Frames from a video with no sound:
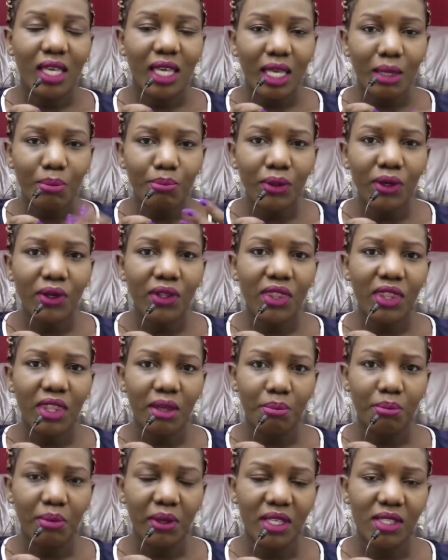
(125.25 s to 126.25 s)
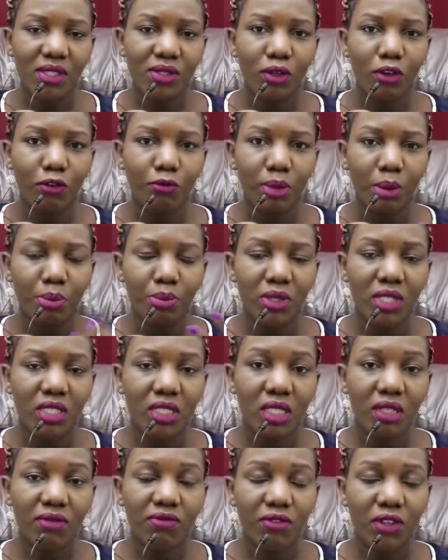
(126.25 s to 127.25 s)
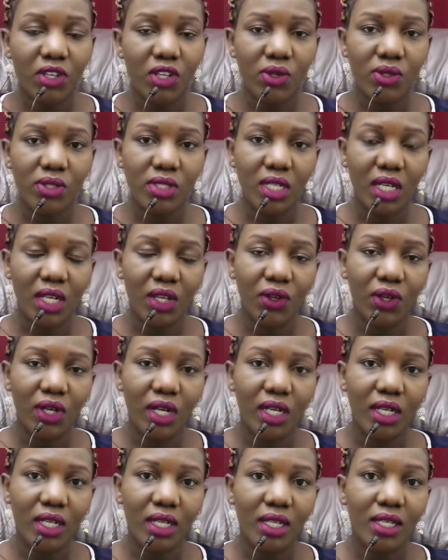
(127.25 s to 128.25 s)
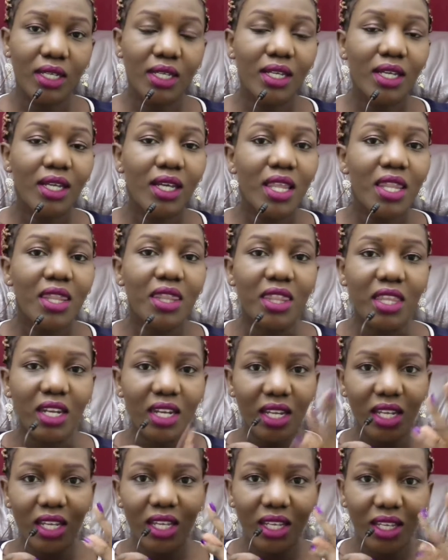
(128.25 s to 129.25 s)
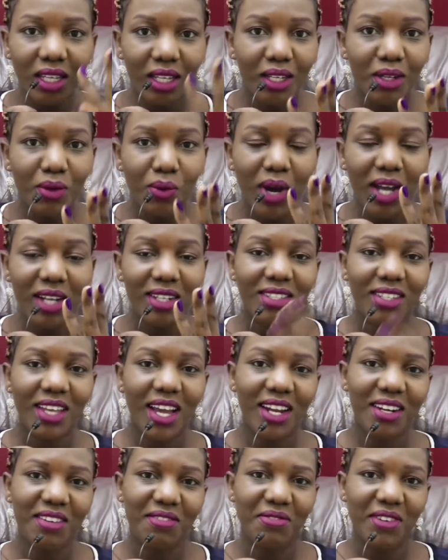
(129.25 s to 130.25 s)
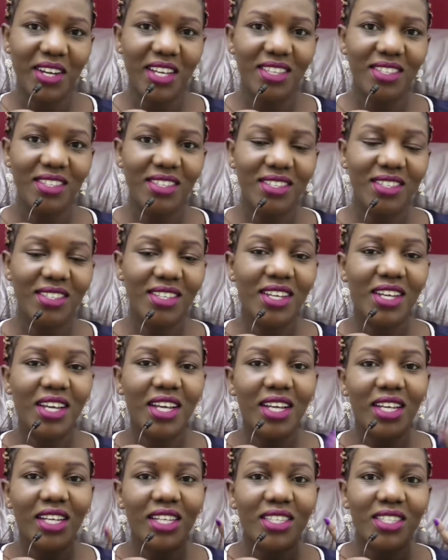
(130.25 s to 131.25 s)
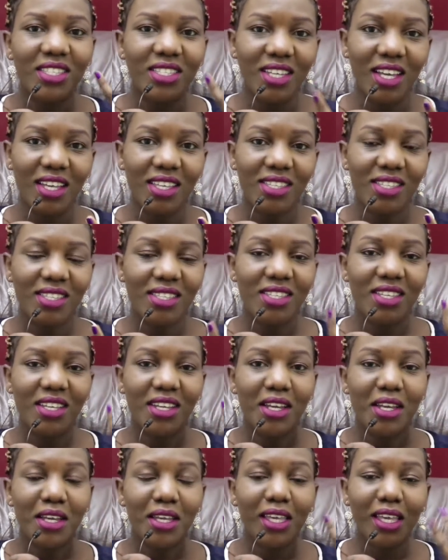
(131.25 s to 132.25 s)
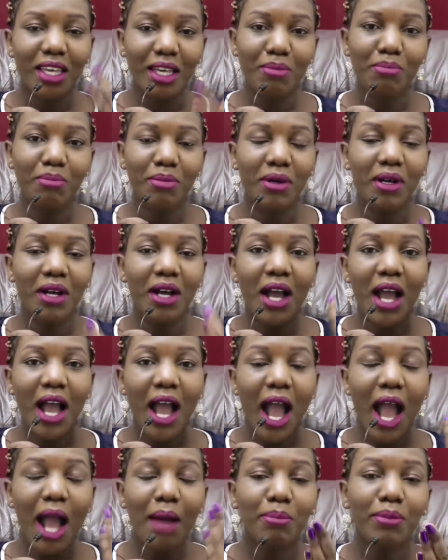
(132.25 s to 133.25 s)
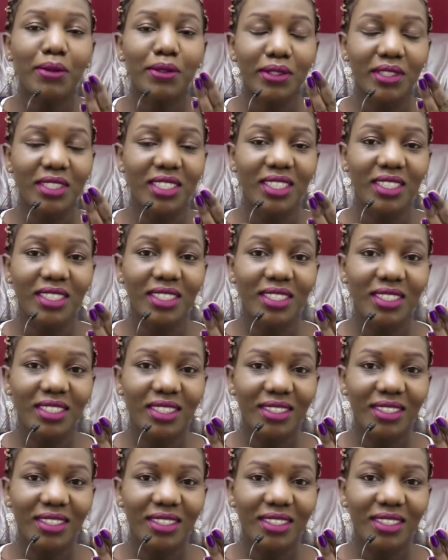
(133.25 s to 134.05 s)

Keep on the pace of publishing videos regularly. Three once and twice. Just keep uploading.